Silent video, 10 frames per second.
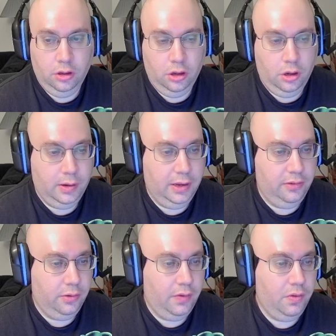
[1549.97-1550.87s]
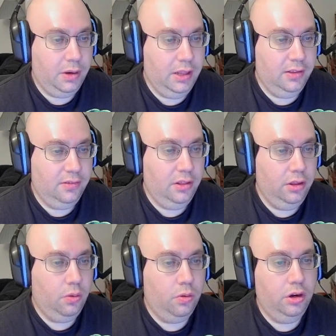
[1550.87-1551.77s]
Okay, so everybody that's in the
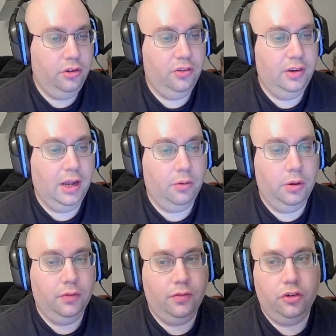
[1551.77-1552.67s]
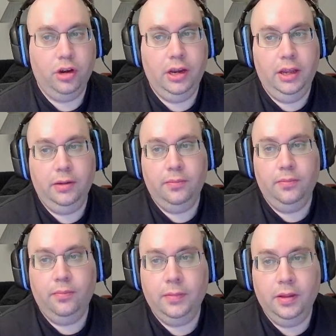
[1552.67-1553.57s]
orange is now going for training.
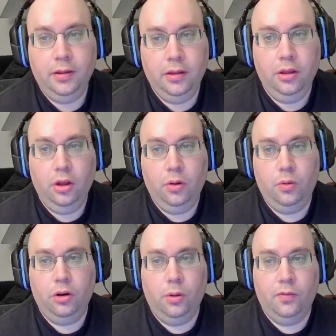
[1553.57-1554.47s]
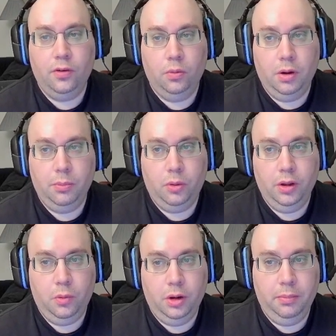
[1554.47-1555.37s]
We're over
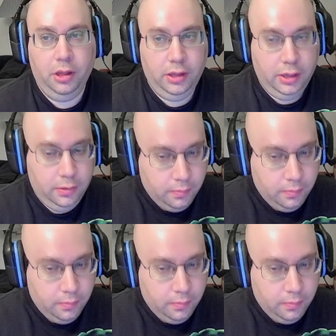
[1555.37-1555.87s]
1.1 million.